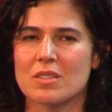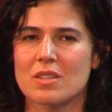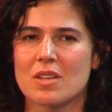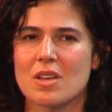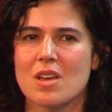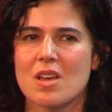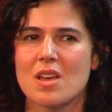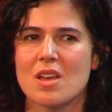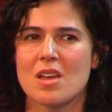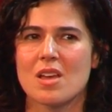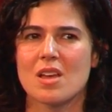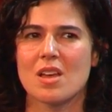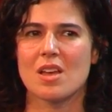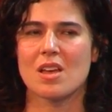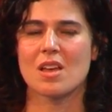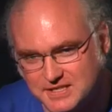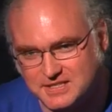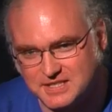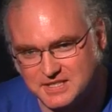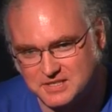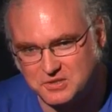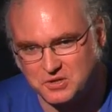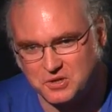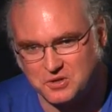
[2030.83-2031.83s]
So, so, I guess
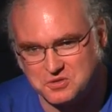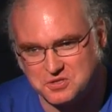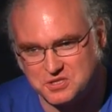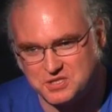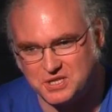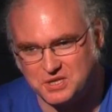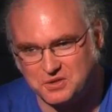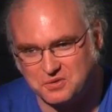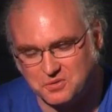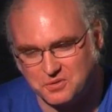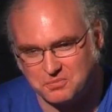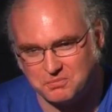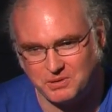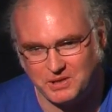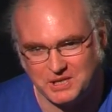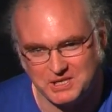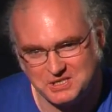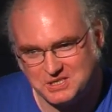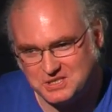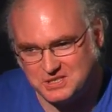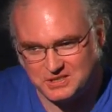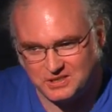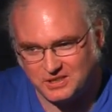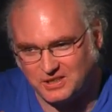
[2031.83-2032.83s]
there's no secret
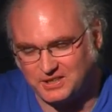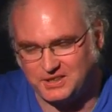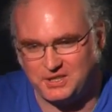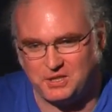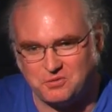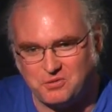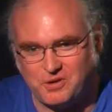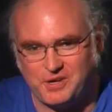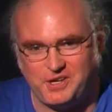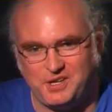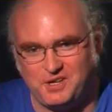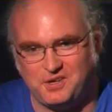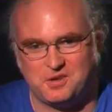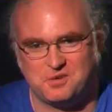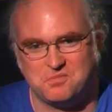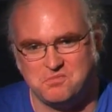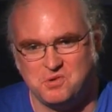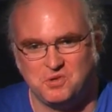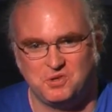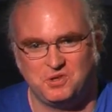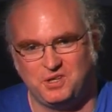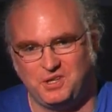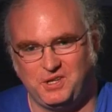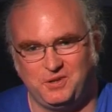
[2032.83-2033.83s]
places in like the Iranian
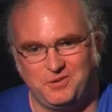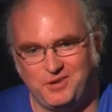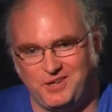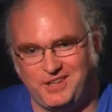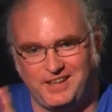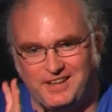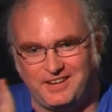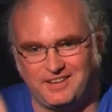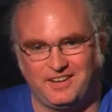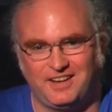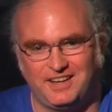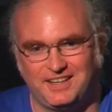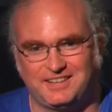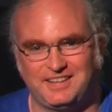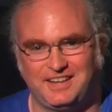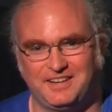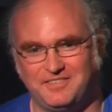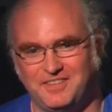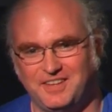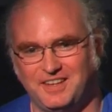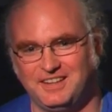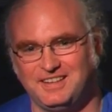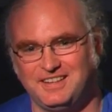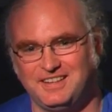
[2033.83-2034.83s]
community where they like have.